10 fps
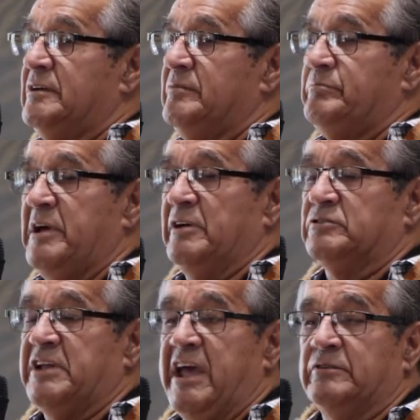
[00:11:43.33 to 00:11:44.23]

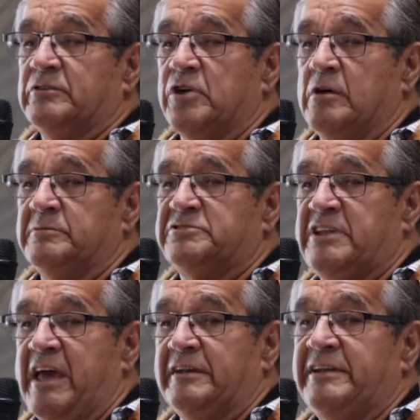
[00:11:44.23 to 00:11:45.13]
Peeltown or
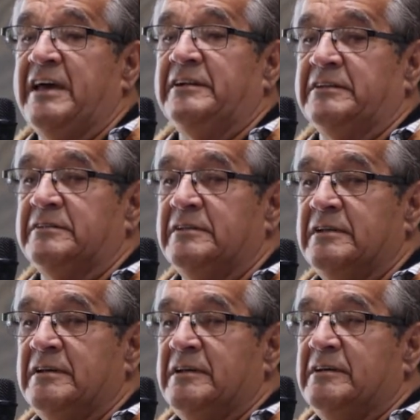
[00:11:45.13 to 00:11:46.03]
Thomastown down at
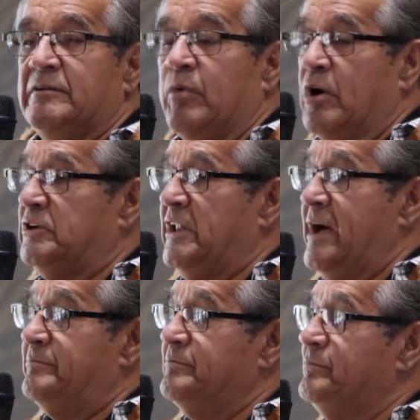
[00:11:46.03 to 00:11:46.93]

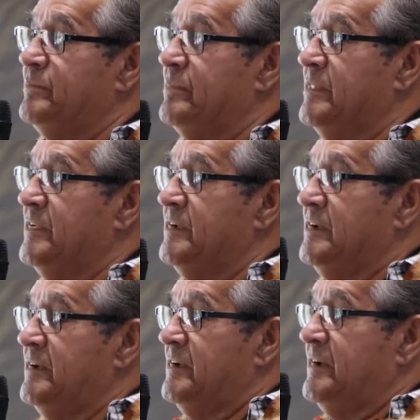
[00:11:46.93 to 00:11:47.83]
Wattleup.
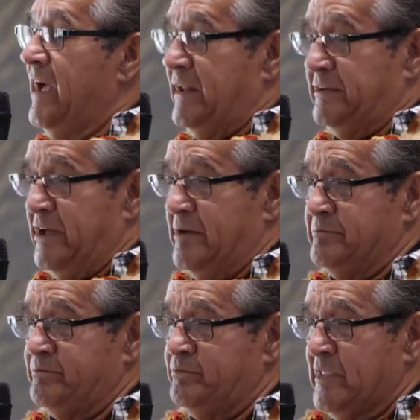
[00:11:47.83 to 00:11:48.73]
And
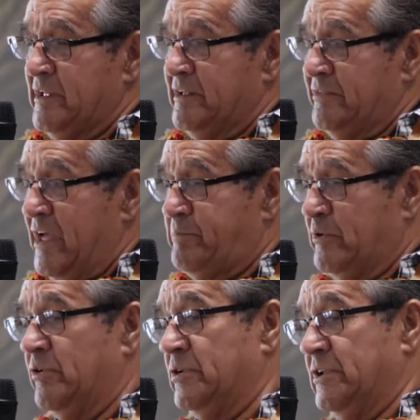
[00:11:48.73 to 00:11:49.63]
they put
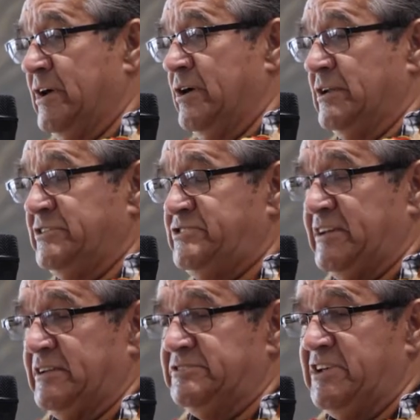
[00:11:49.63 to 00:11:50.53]
all the early
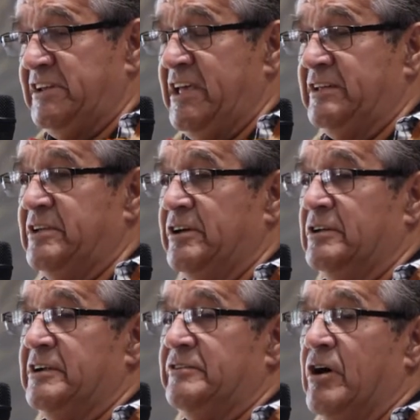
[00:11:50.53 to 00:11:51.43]
settlers in there and the
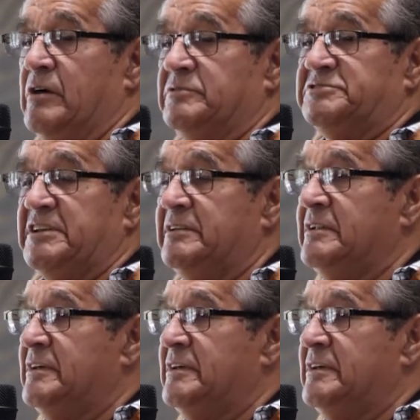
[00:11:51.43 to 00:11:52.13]
early arrivals, and